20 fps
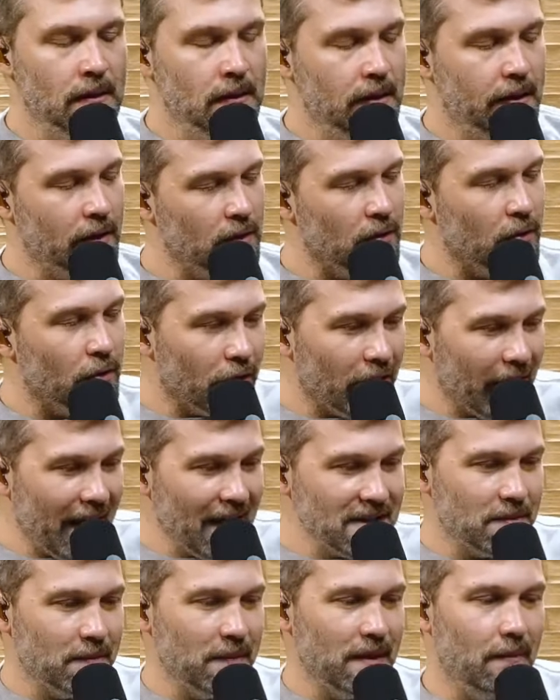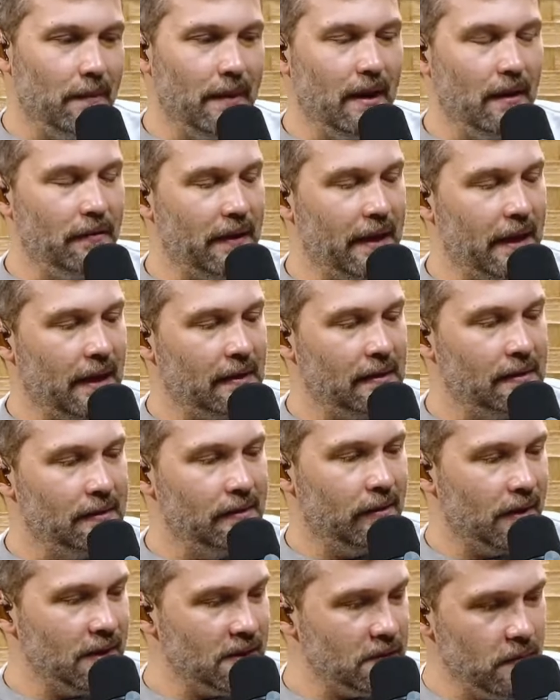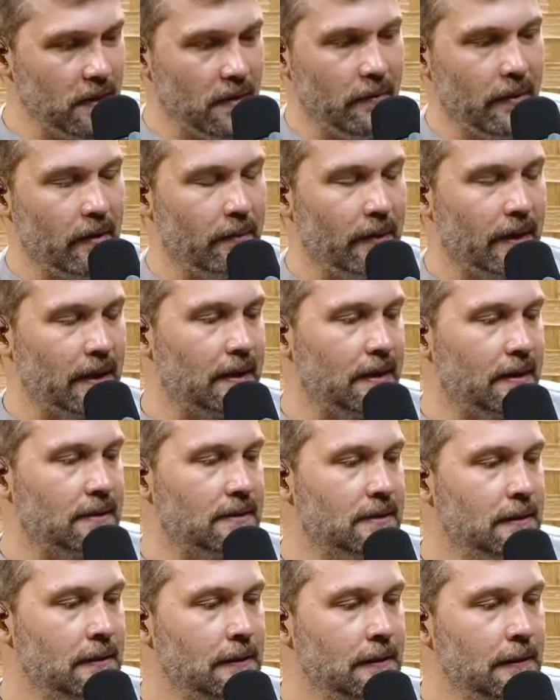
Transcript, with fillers: And the Lord will ask me about that. He'll ask me about my kids.